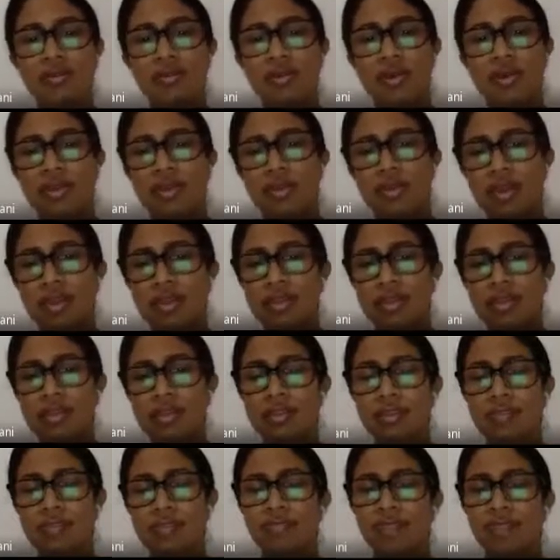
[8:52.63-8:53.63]

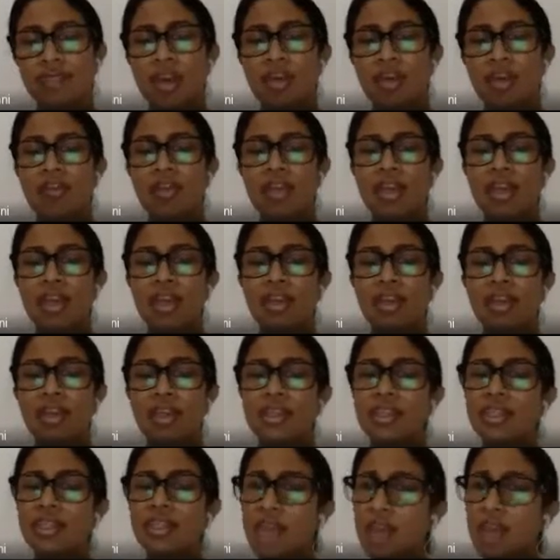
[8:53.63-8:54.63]
that very
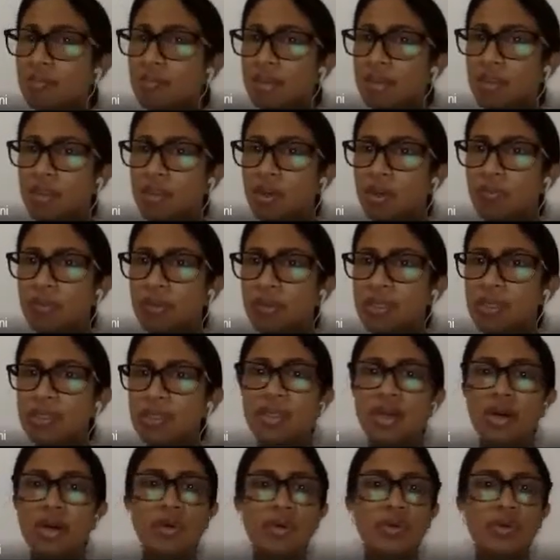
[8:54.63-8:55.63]
timely topics
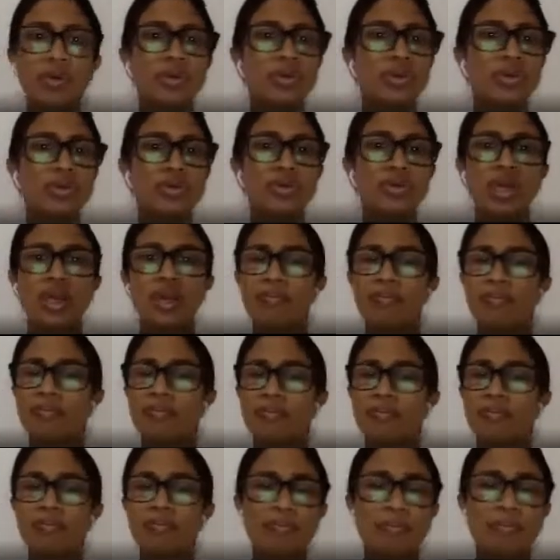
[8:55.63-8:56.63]
now today.
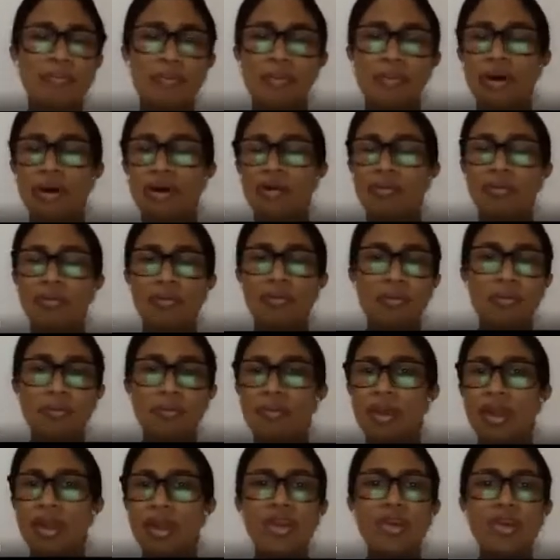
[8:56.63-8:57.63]

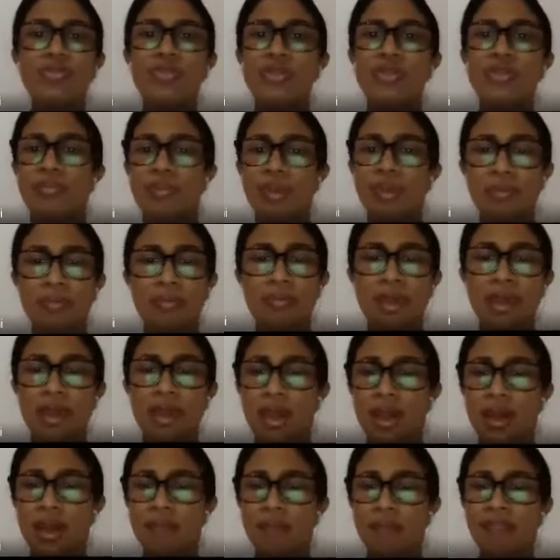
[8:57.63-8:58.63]
Many of the people
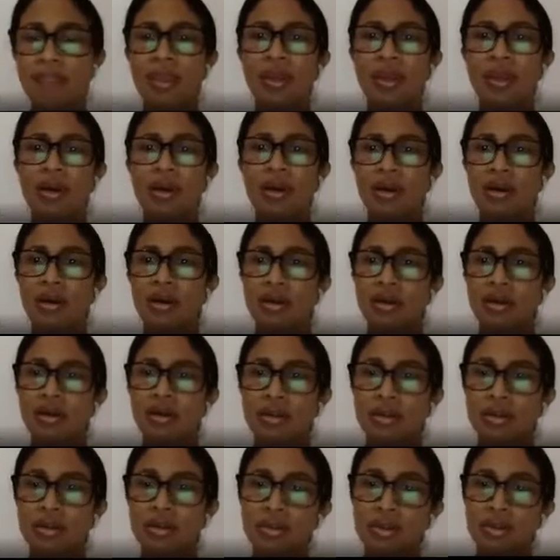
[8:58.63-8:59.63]
are
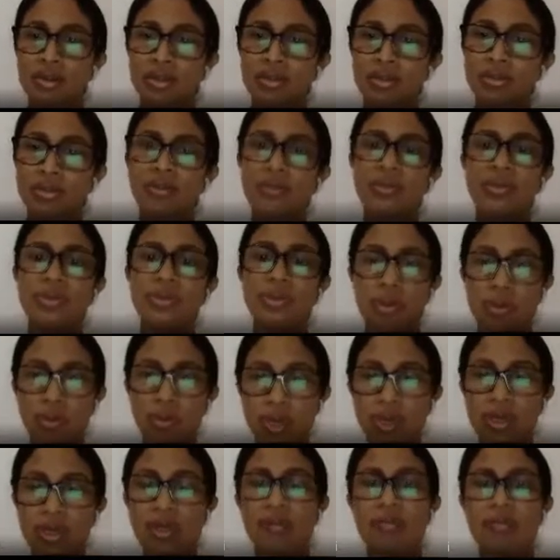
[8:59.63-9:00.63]

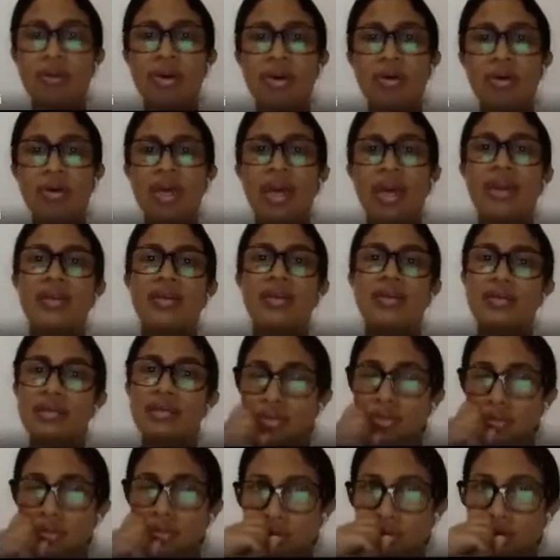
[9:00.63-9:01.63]
talking about. And
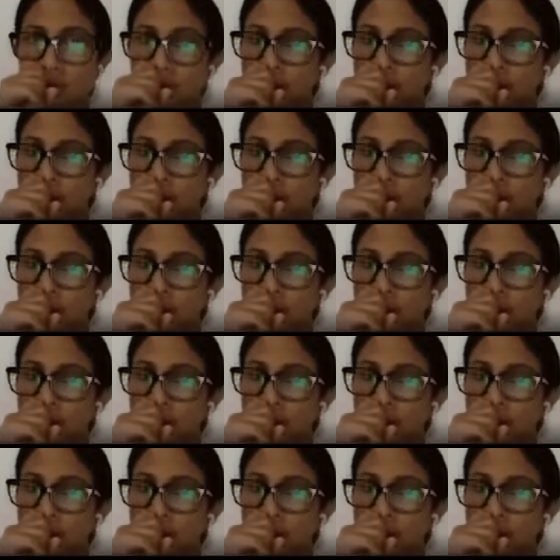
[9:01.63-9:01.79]
also